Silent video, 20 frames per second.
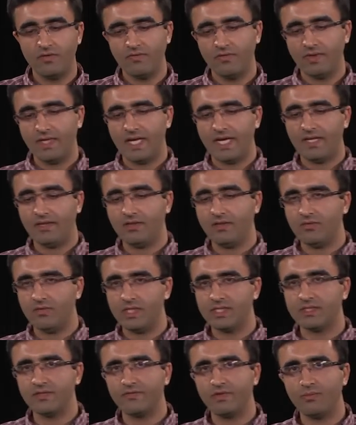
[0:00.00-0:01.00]
than the
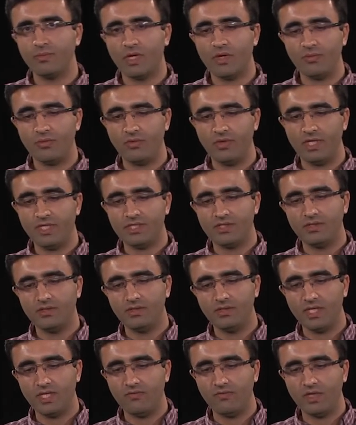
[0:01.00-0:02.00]
rest of the population.
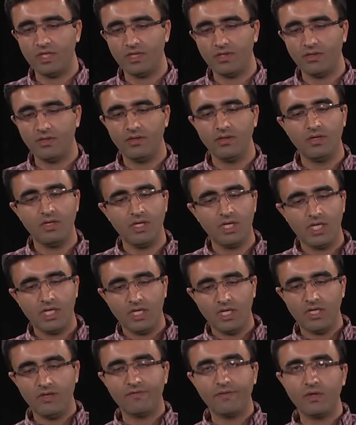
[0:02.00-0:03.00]
Then we can,
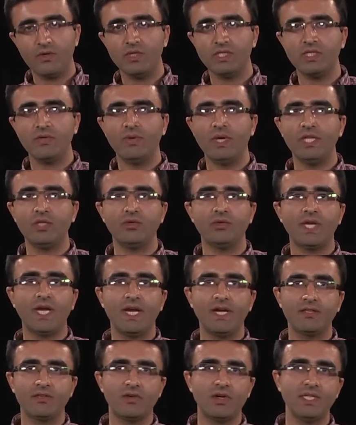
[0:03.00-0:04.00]
if there is a way to
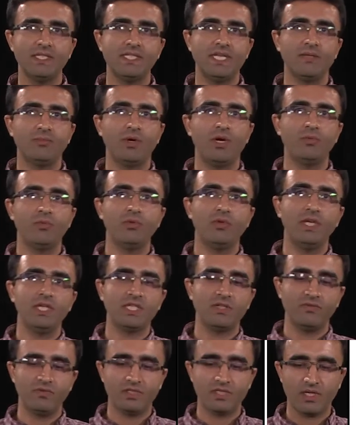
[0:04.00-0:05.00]
characterize that
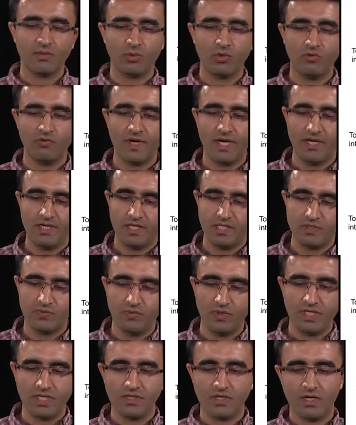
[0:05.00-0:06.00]
population with some covariates,
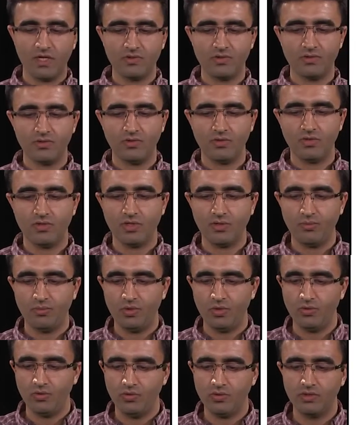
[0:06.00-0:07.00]
we can also
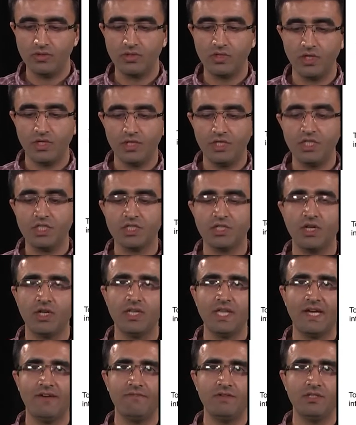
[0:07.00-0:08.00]
compute
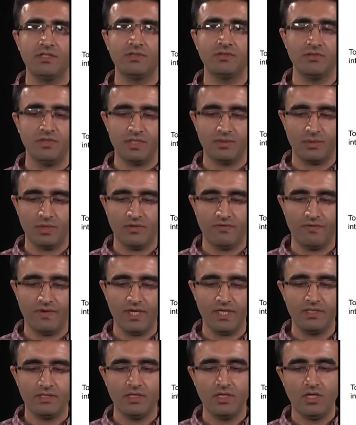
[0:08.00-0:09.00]
conditional average treatment
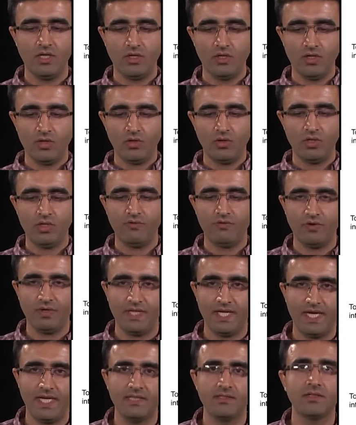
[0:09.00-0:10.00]
effect only for
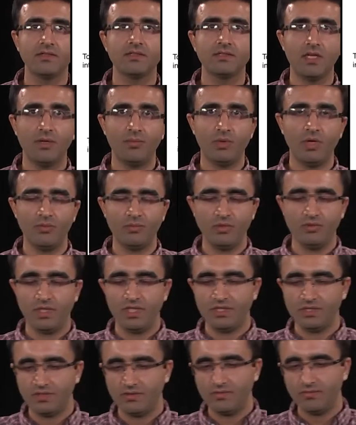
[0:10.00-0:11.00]
that
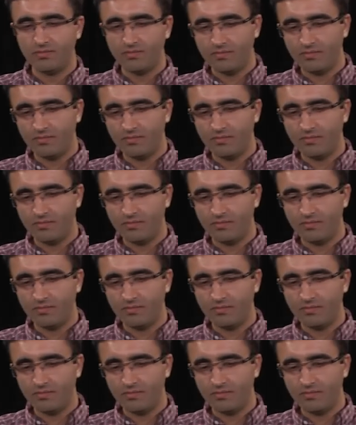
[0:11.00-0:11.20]
subpopulation.